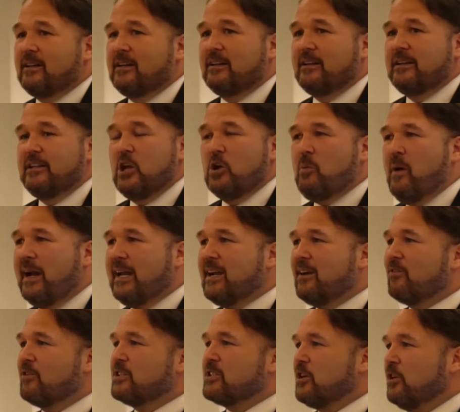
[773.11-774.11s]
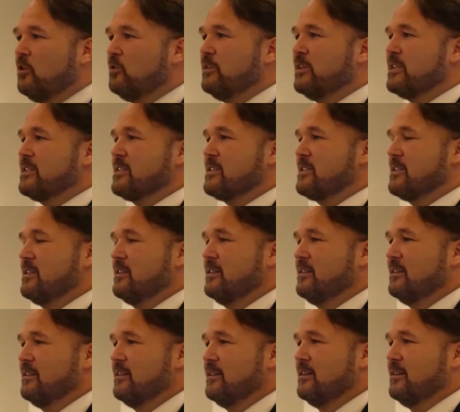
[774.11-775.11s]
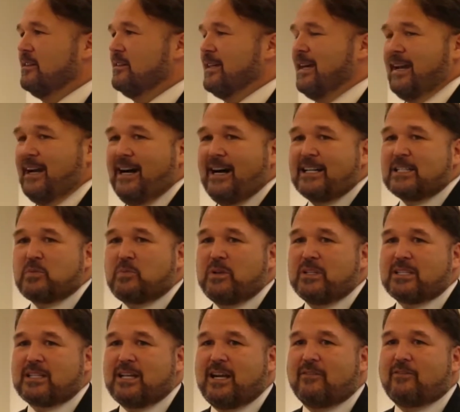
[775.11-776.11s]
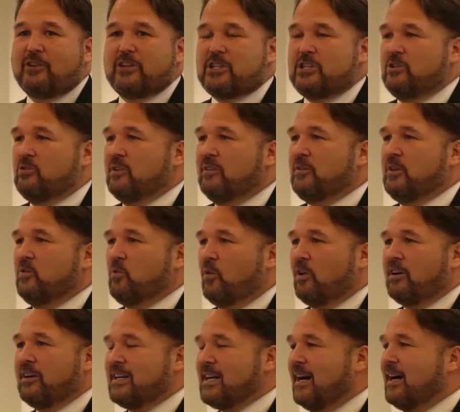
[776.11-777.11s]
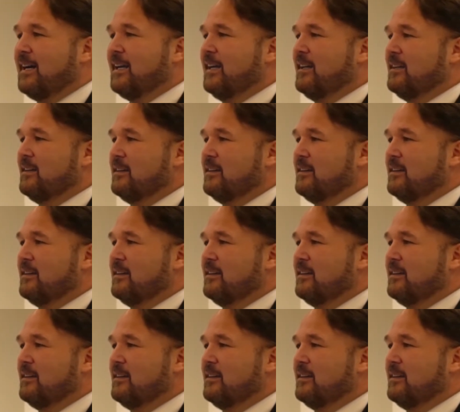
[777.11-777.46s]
Nobody ever told us that hospice covered you if you weren't dying.